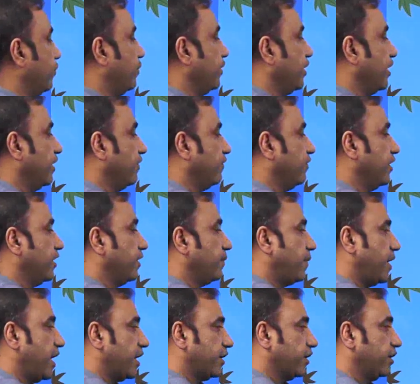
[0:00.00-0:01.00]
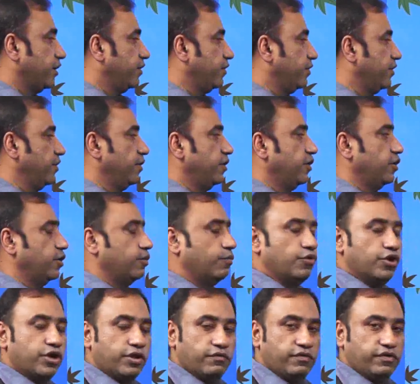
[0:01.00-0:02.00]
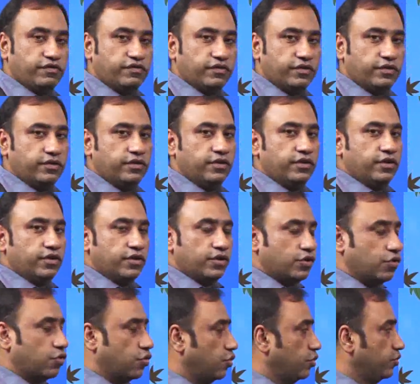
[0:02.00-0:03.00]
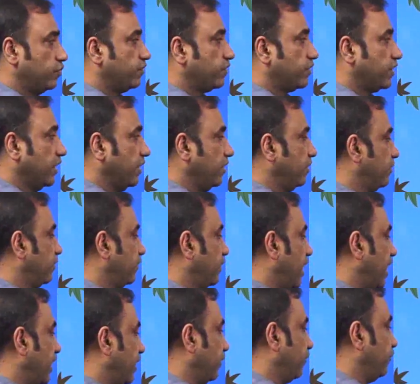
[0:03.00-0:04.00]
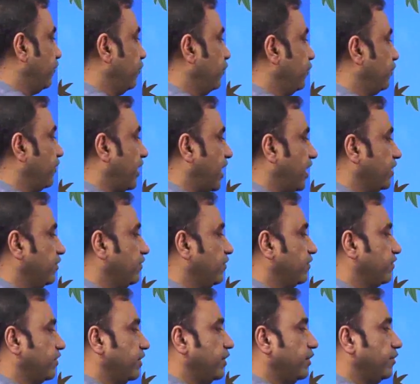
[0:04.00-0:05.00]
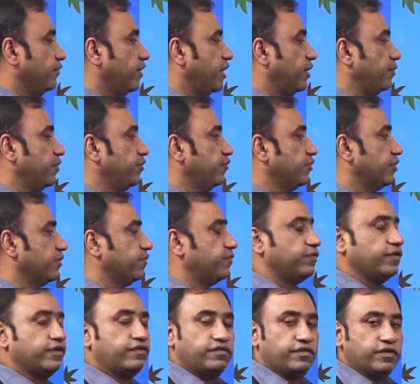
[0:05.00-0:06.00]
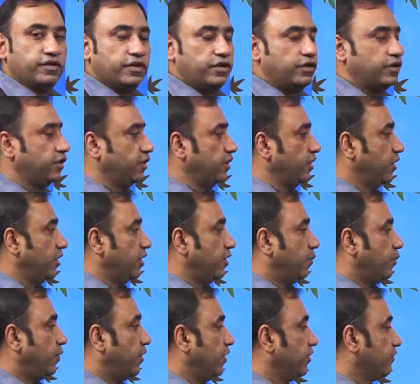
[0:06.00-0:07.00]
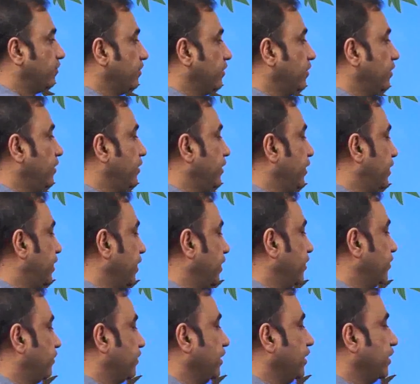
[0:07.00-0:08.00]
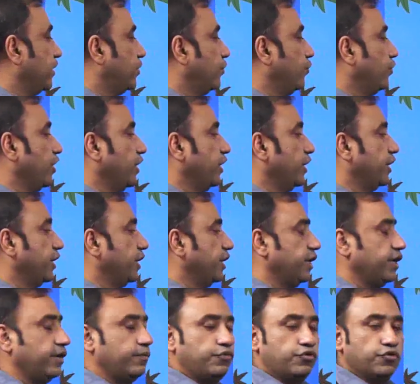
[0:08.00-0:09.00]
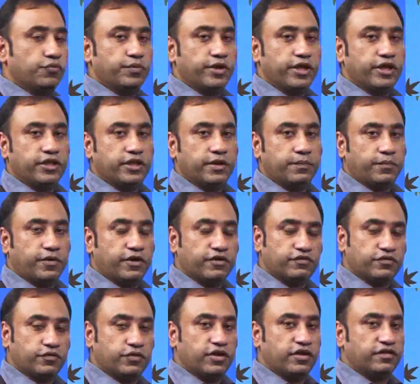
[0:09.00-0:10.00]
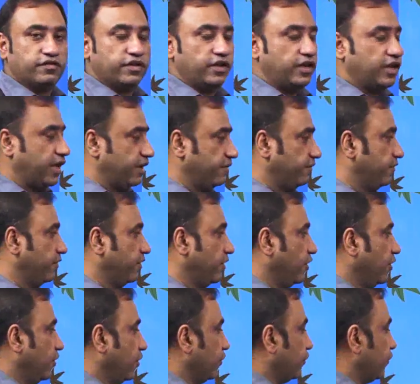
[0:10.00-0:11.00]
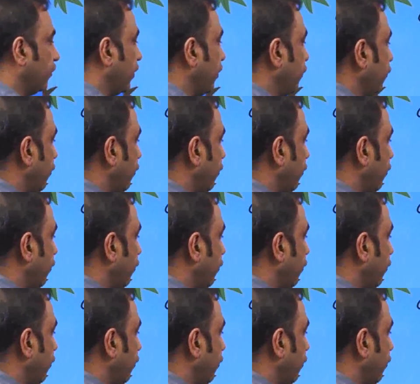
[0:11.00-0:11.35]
behavior, pattern, motivation, goals, skills, attitude, challenges, and environment with a fictional personal details, including a name to bring the personas in life. So, you